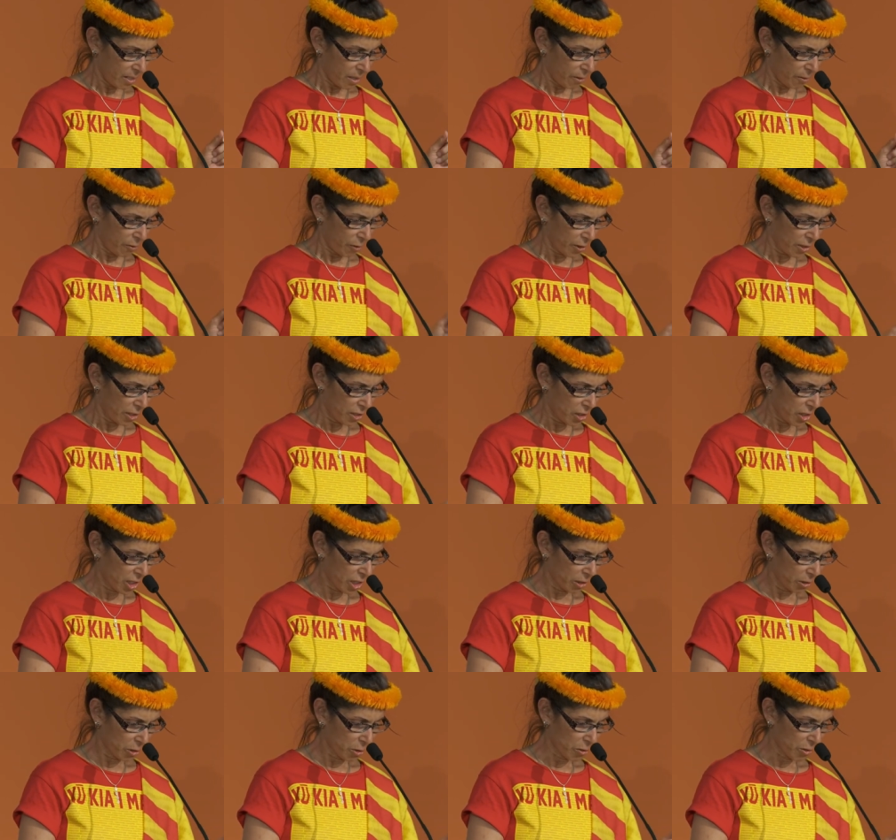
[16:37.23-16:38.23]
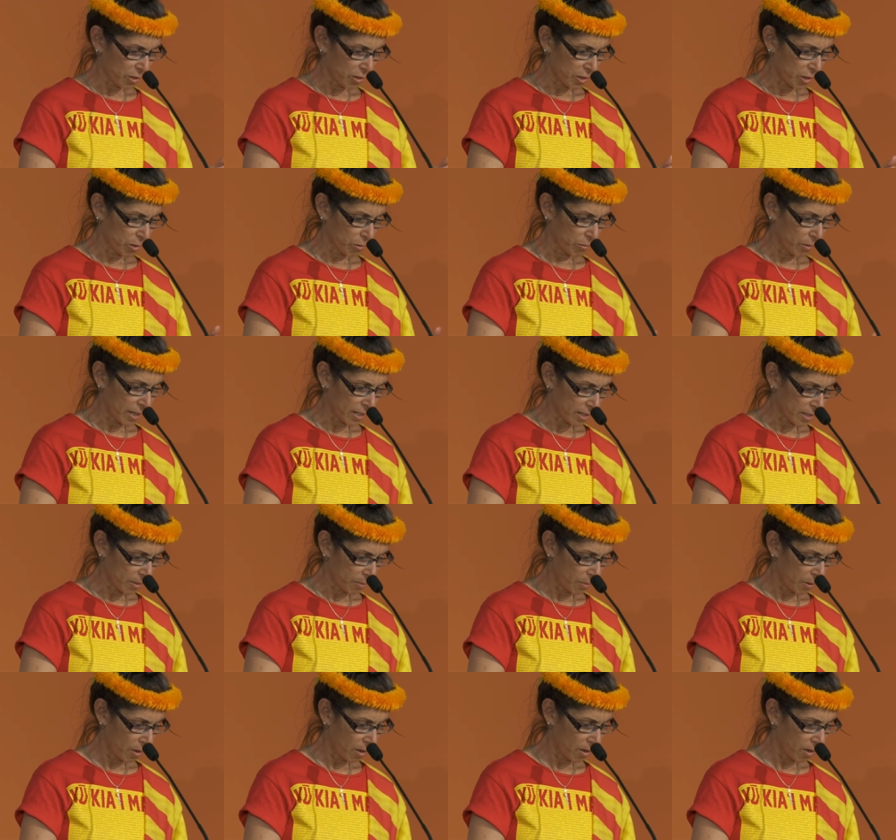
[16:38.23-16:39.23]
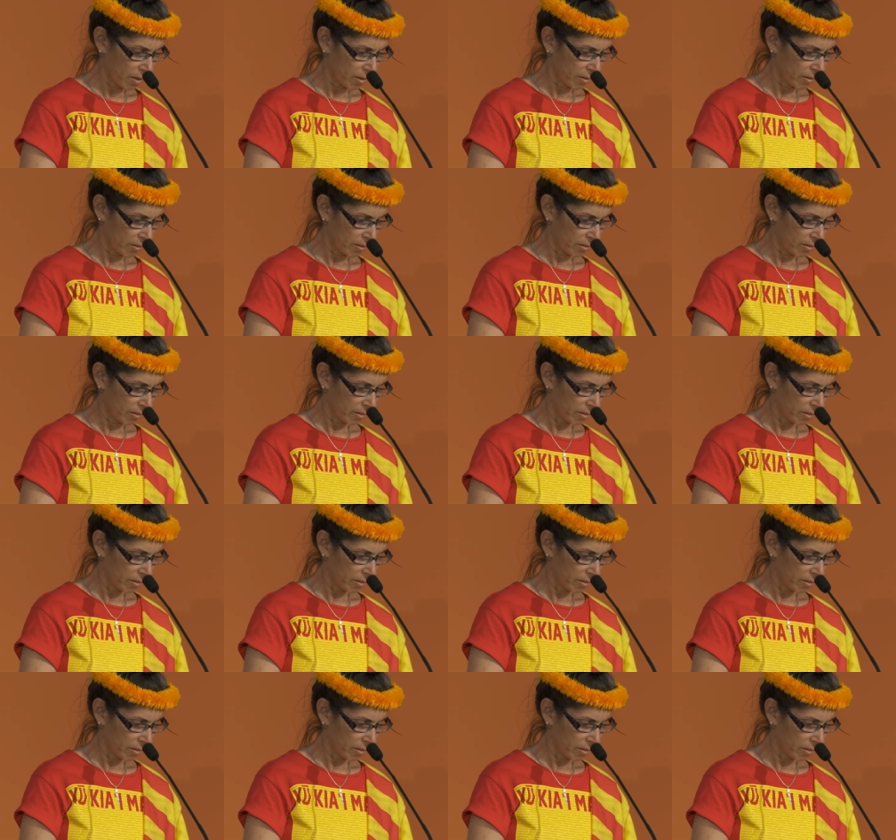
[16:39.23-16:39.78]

For the children to rest upon,